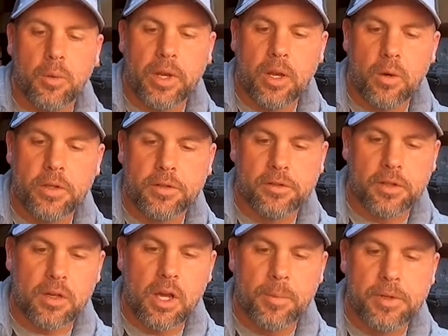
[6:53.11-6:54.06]
We know this is
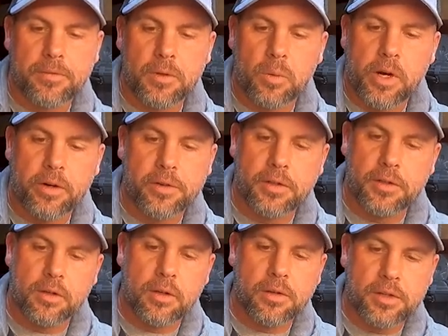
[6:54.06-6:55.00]
a Cummins fuel water
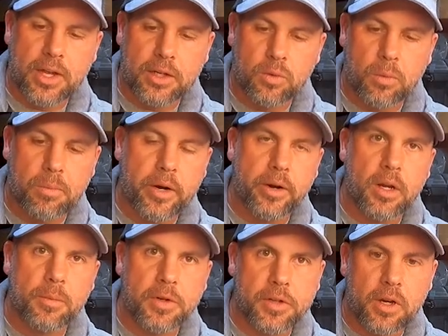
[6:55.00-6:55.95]
sensor because the actual part
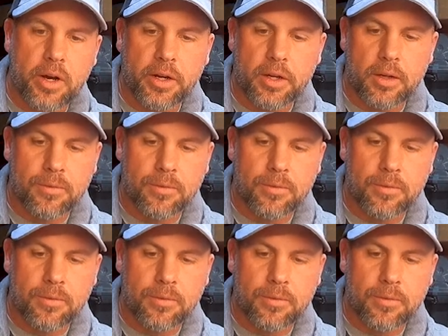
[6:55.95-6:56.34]
number is on it.